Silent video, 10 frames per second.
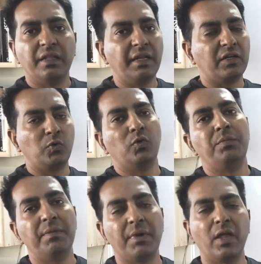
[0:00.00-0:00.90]
That
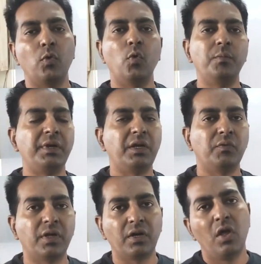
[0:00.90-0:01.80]
could be my home
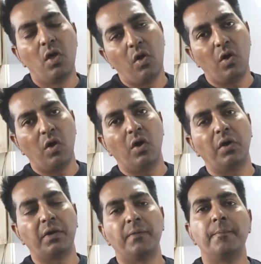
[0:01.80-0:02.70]
network
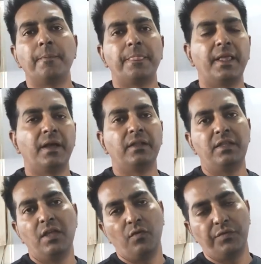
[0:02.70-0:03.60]
or
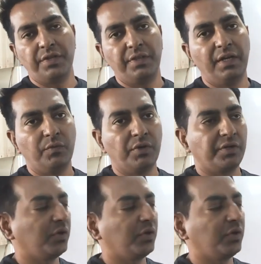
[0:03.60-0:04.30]
the office network.